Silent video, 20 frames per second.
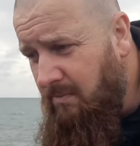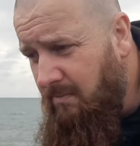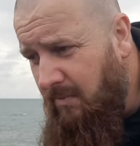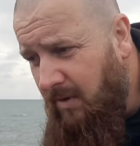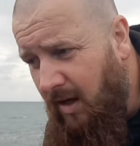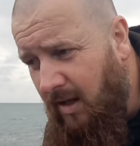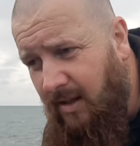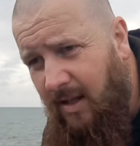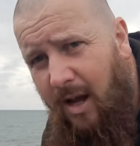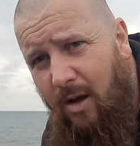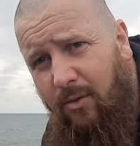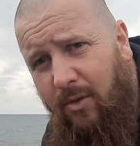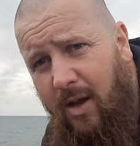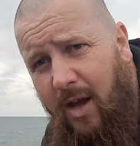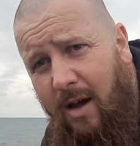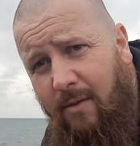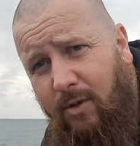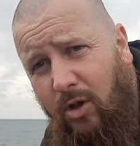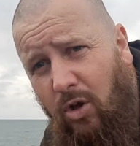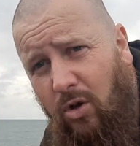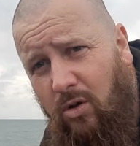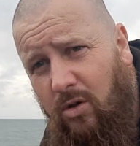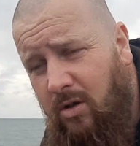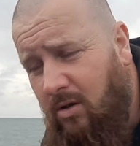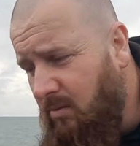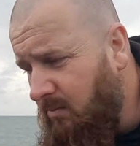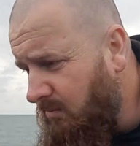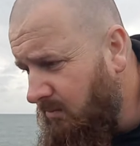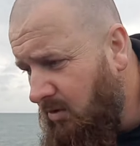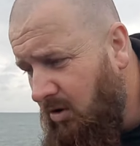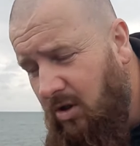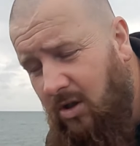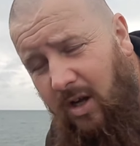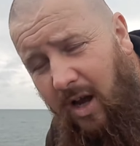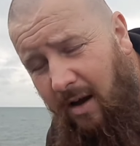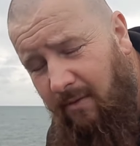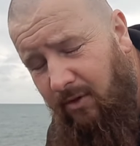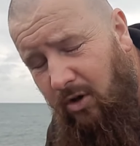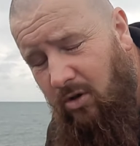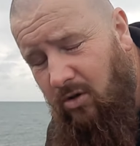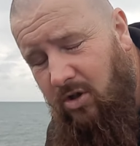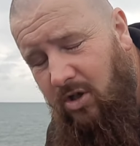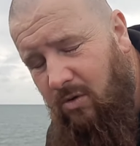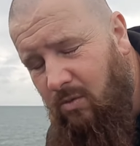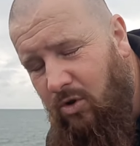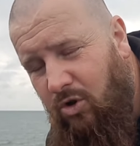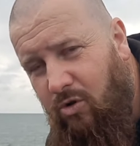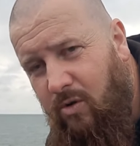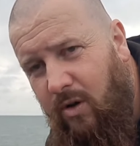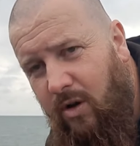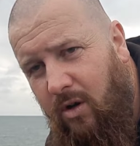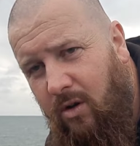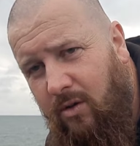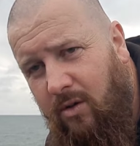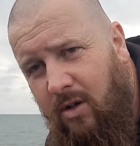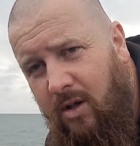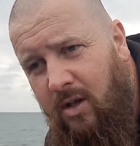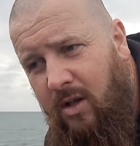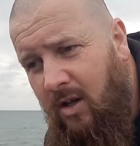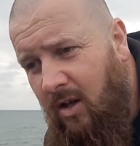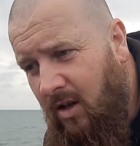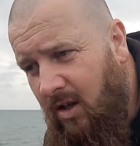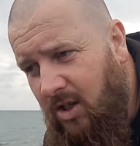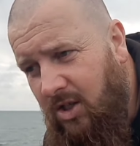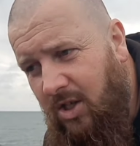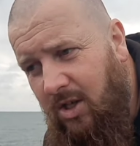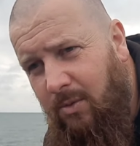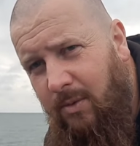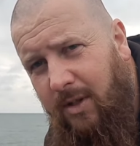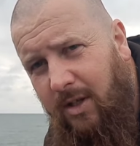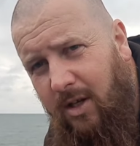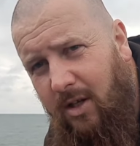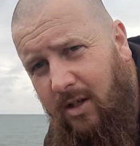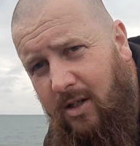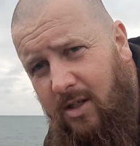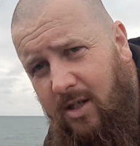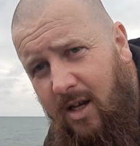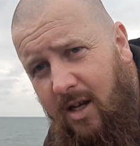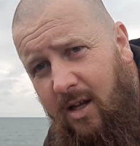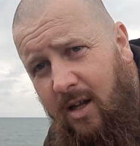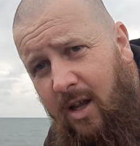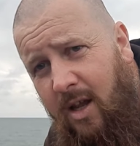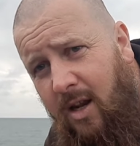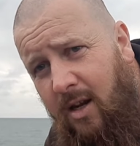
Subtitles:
Get down there, have a look, see what's going on, see where the gullies are.